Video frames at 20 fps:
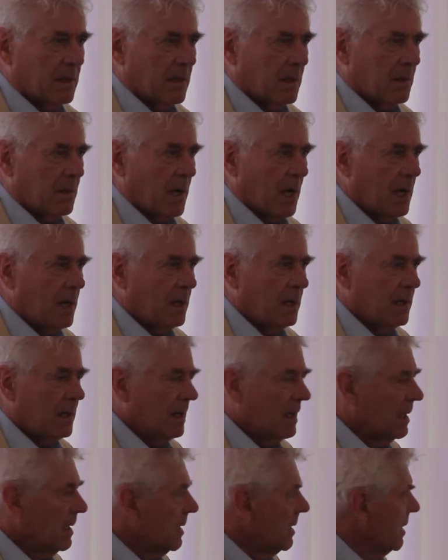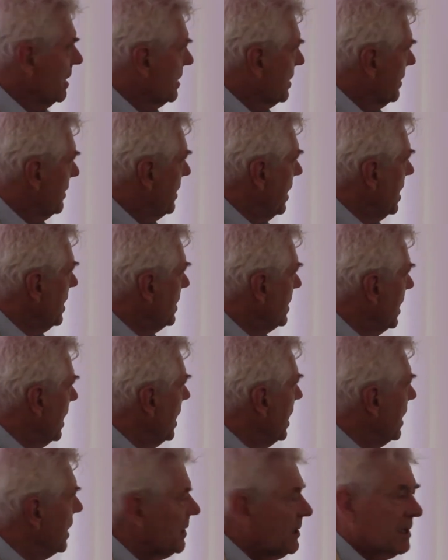Okay? So this
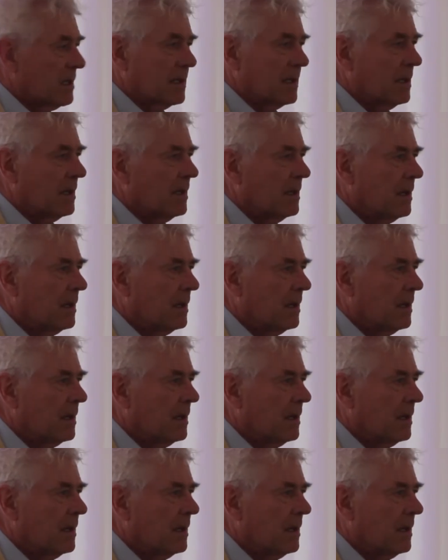is